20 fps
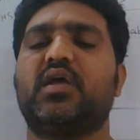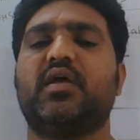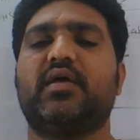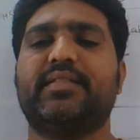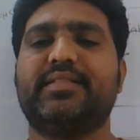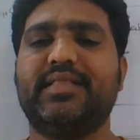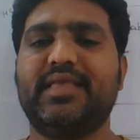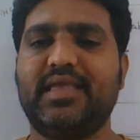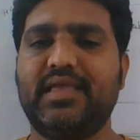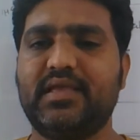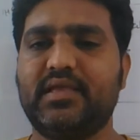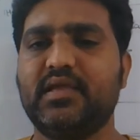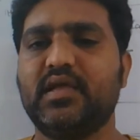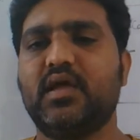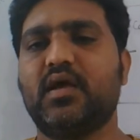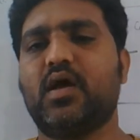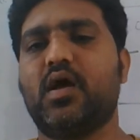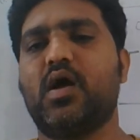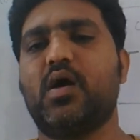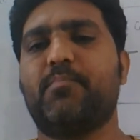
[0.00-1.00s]
the
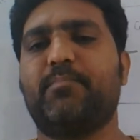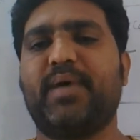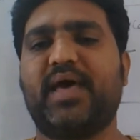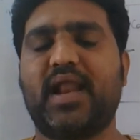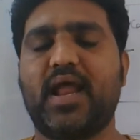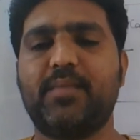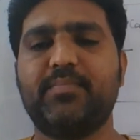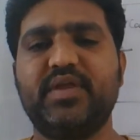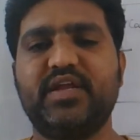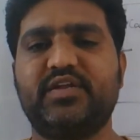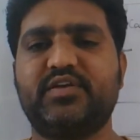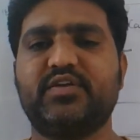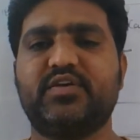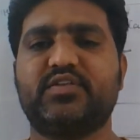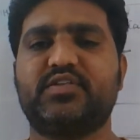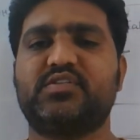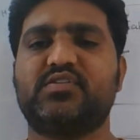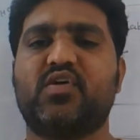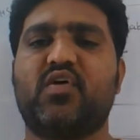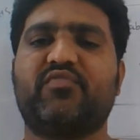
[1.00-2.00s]

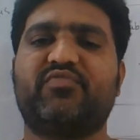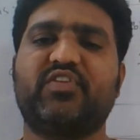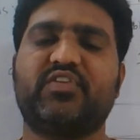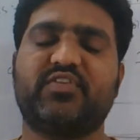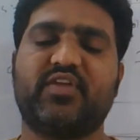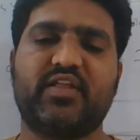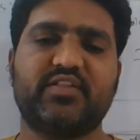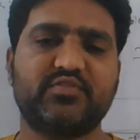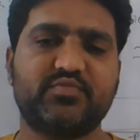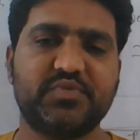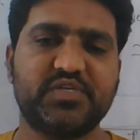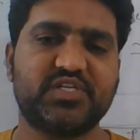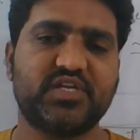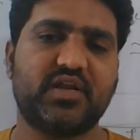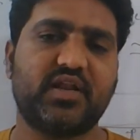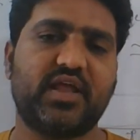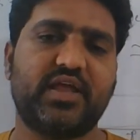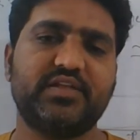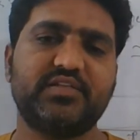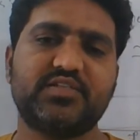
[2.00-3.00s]
parameters of the transmission
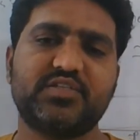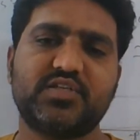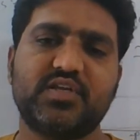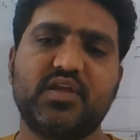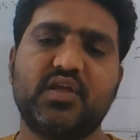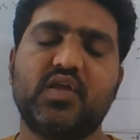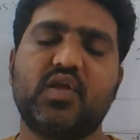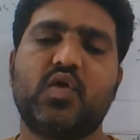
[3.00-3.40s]
lines.